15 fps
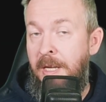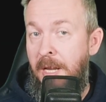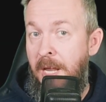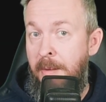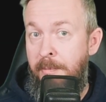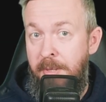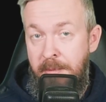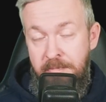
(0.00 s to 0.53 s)
and
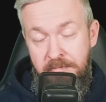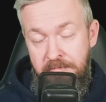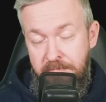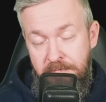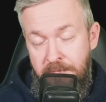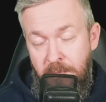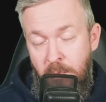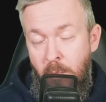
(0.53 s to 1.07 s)
Emby,
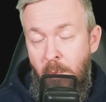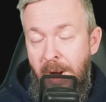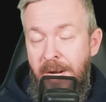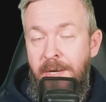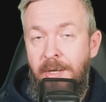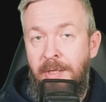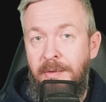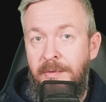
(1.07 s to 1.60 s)

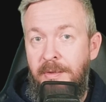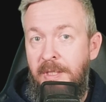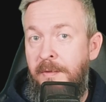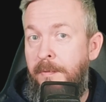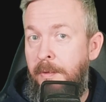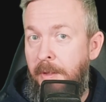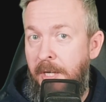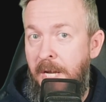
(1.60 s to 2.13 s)
why not?
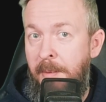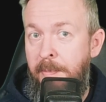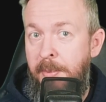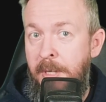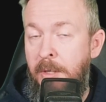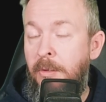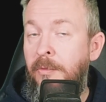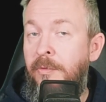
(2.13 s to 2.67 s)
If you are
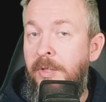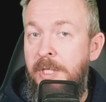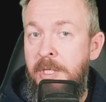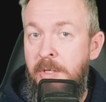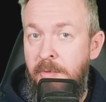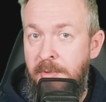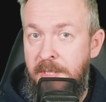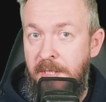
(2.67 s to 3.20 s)
happy,
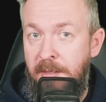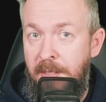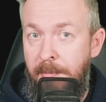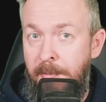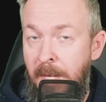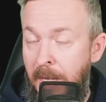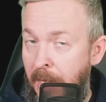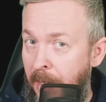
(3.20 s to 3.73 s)
continue using
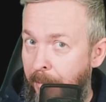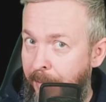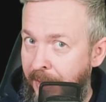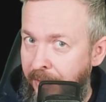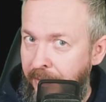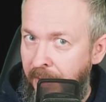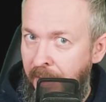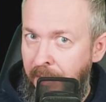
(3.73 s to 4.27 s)
them.
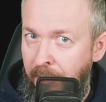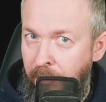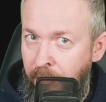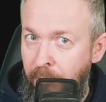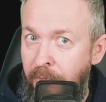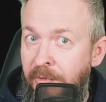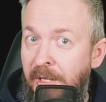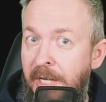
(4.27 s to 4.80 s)
But I
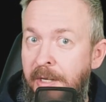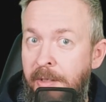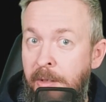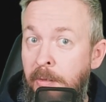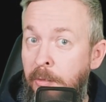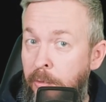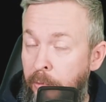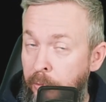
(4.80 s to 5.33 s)
do dare
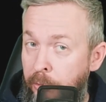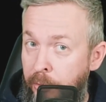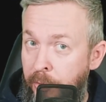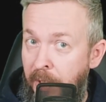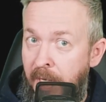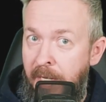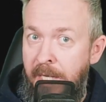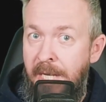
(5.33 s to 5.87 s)
you to
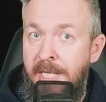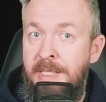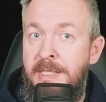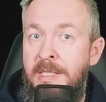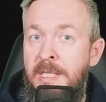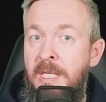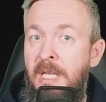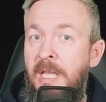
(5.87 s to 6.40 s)
try and
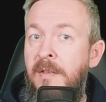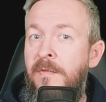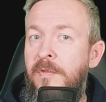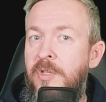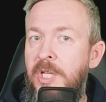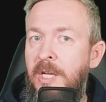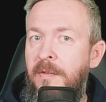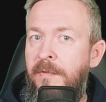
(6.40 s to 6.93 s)
see
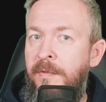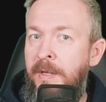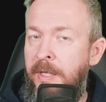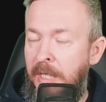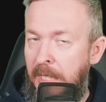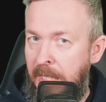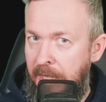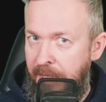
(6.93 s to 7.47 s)
if
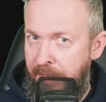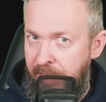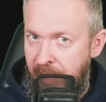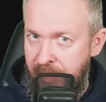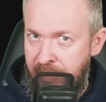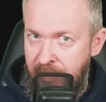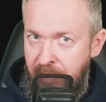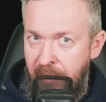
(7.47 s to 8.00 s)
Jellyfin
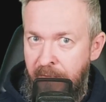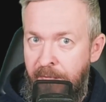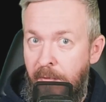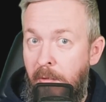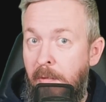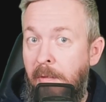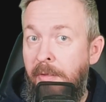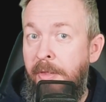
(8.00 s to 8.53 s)
does have
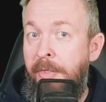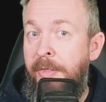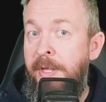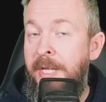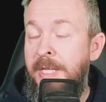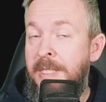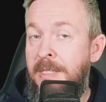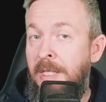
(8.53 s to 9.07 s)
all the
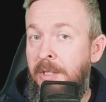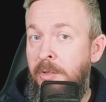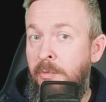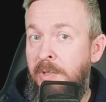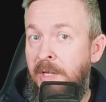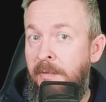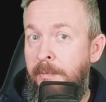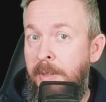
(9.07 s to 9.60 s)
things that
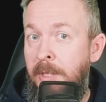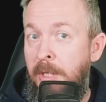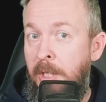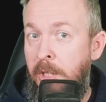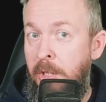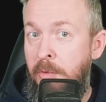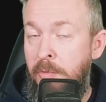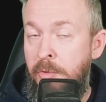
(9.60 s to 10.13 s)
you have been
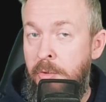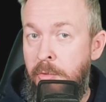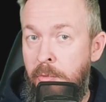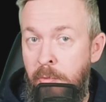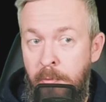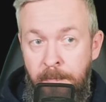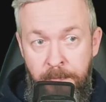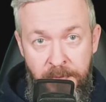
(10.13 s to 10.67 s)
used
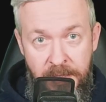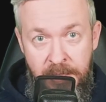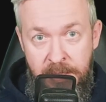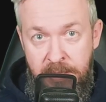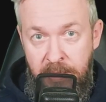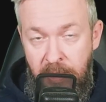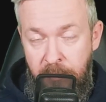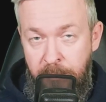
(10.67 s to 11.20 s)
to
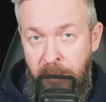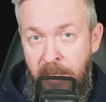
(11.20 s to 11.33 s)
inside